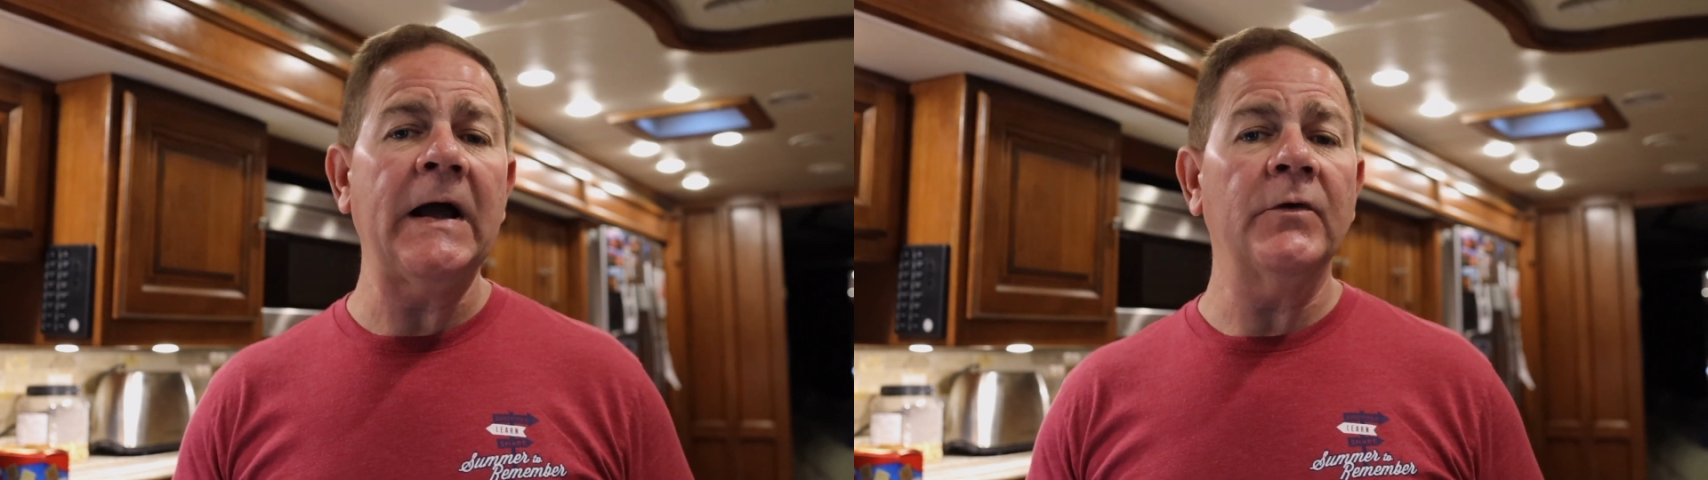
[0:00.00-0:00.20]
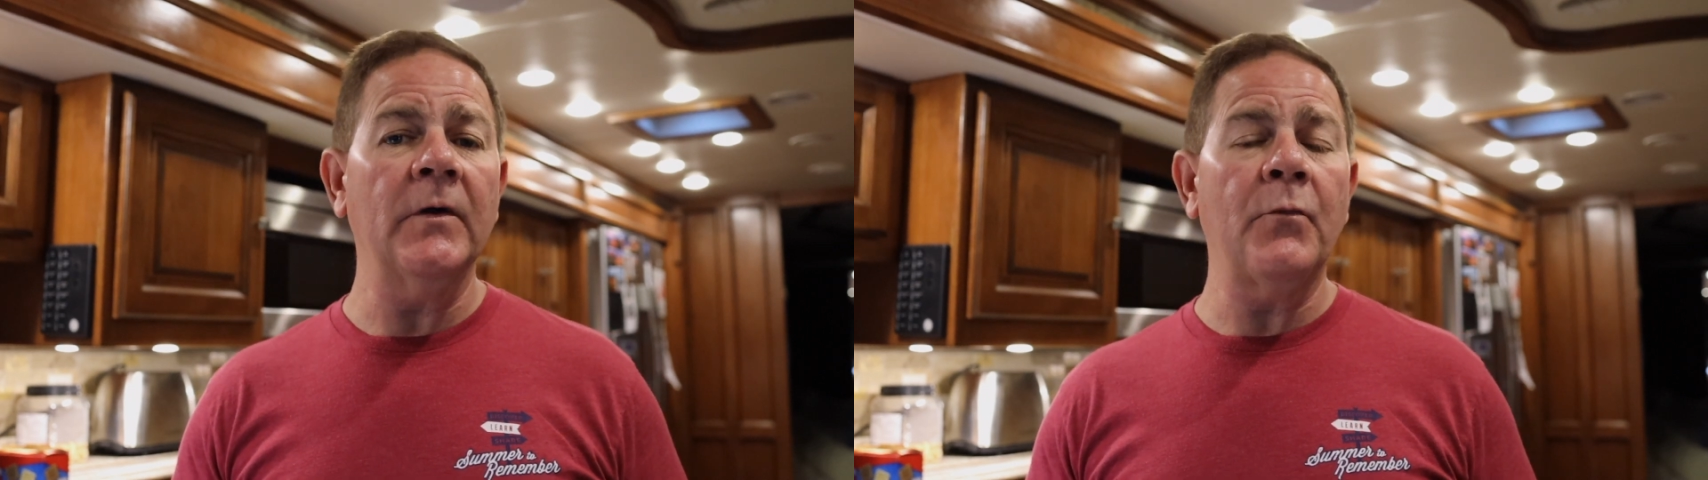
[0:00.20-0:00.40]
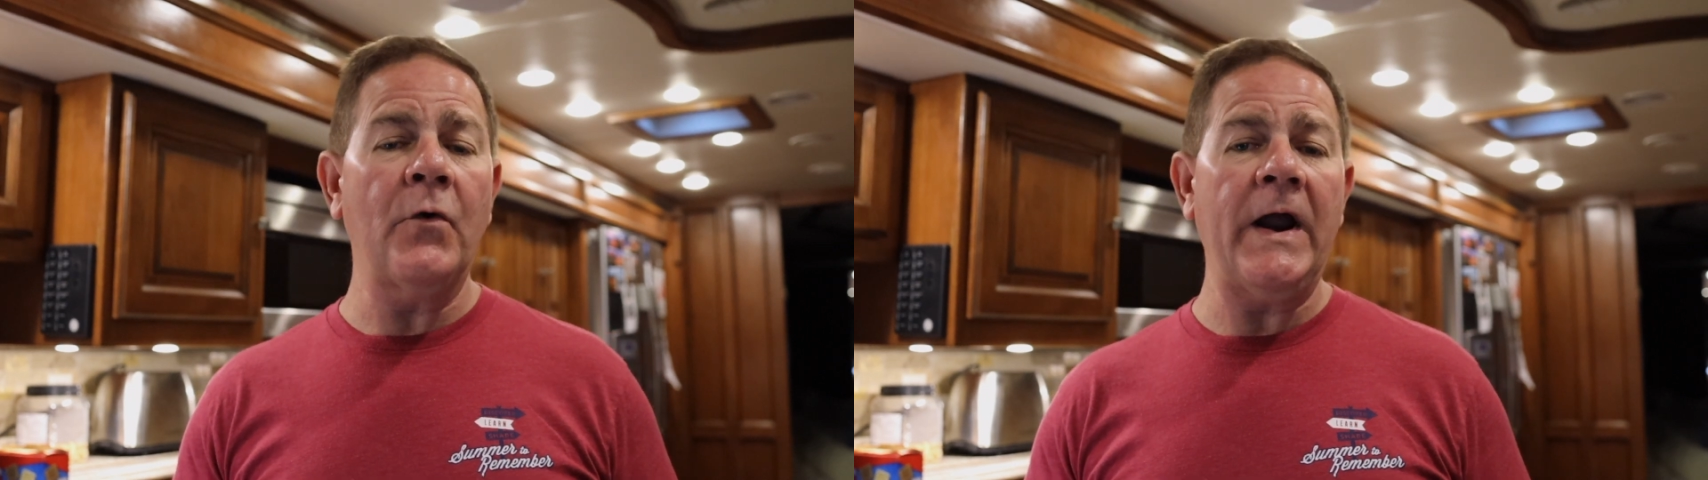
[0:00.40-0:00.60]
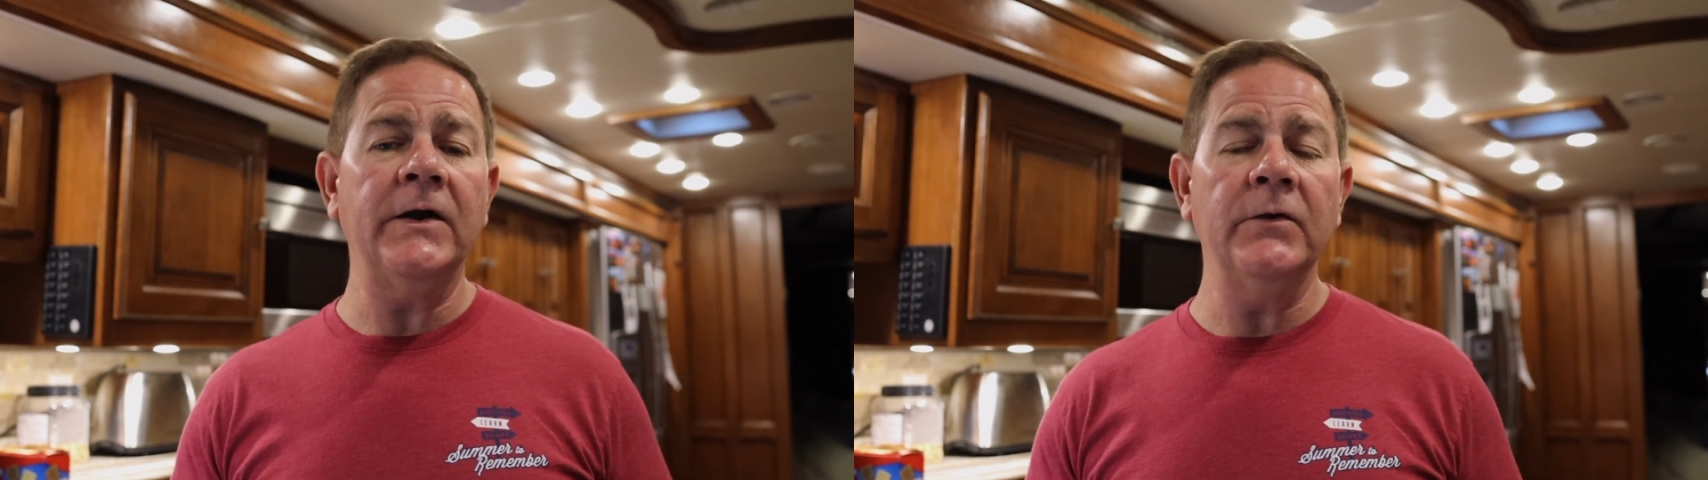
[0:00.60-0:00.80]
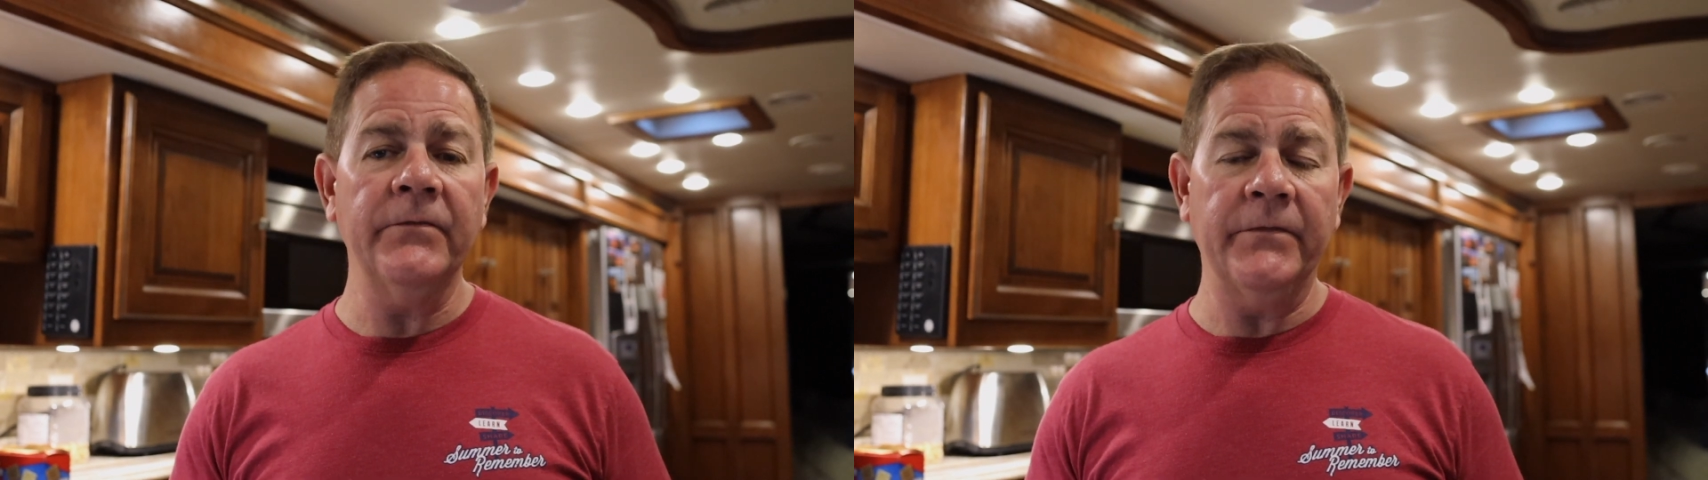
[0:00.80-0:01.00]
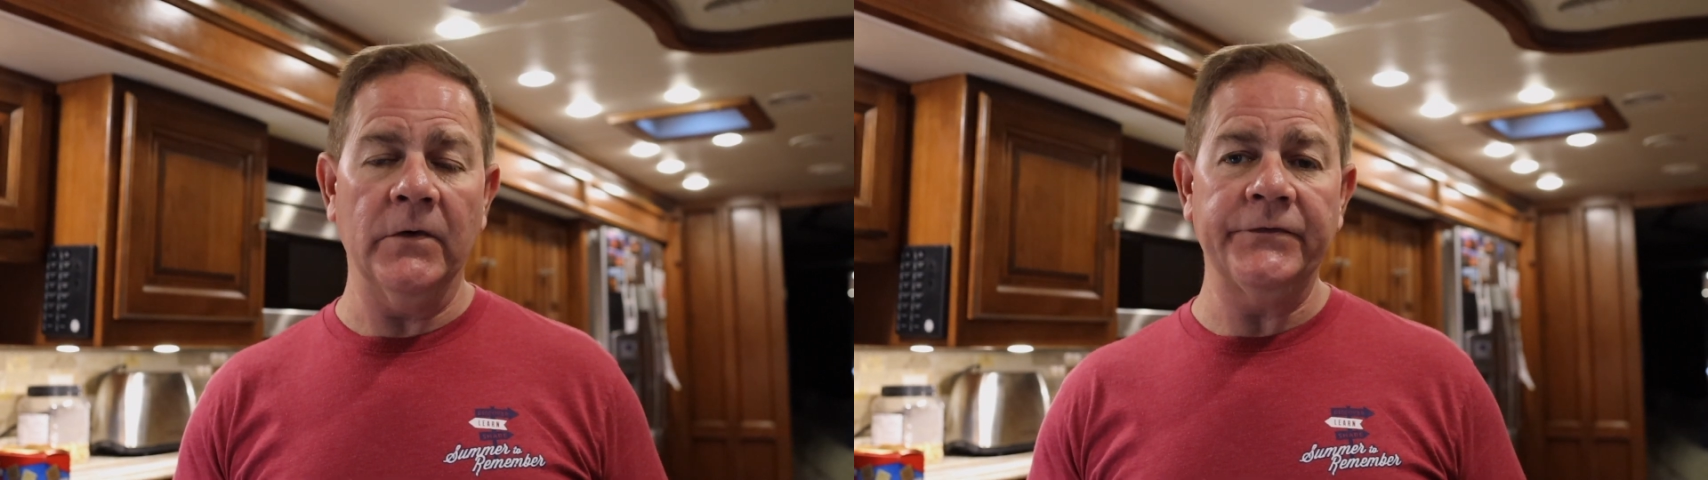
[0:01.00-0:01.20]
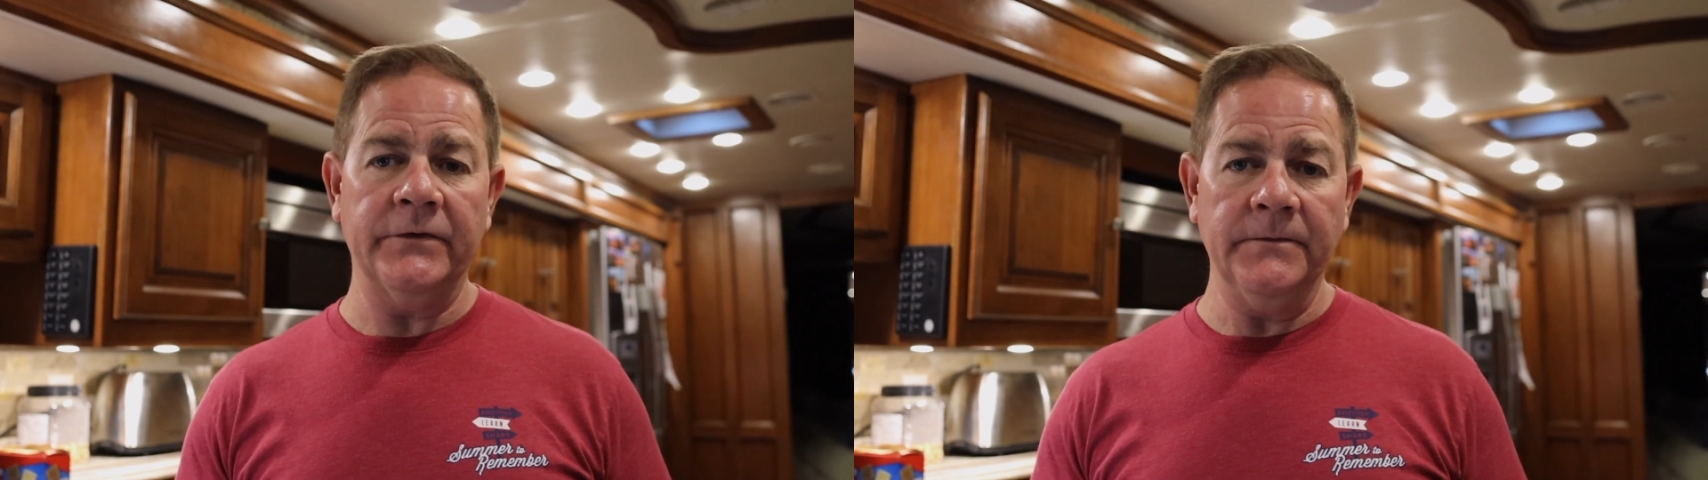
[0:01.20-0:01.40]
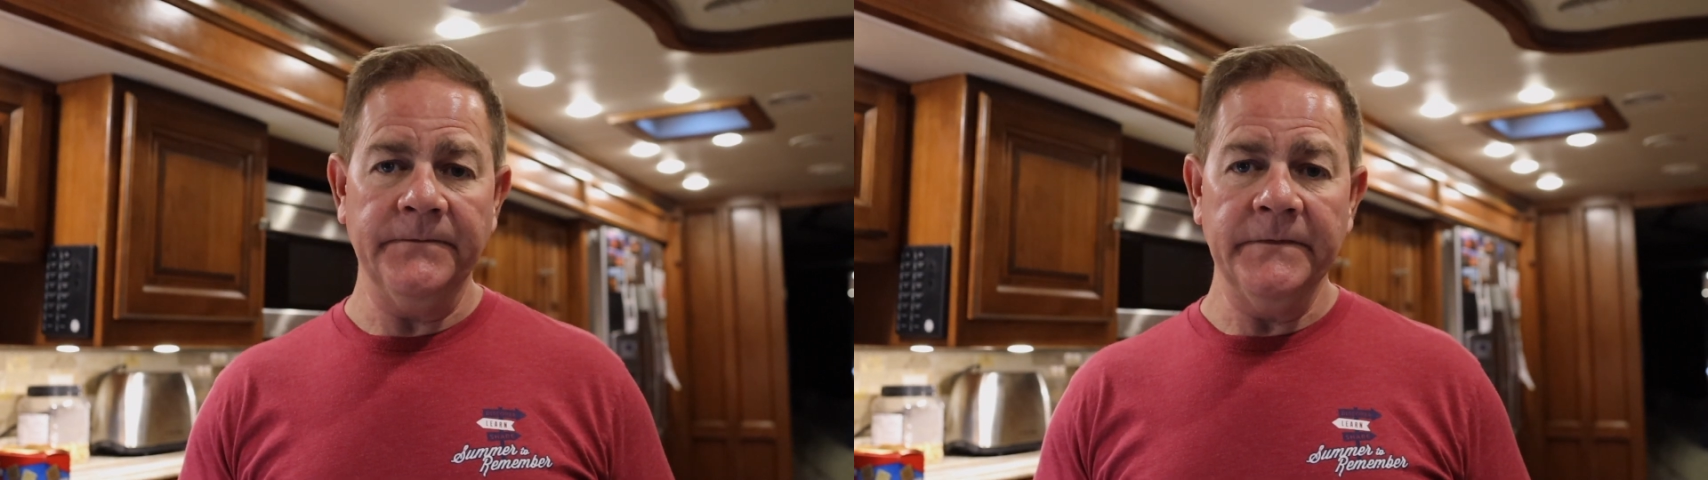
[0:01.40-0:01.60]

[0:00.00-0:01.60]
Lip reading: out with a brand new filter.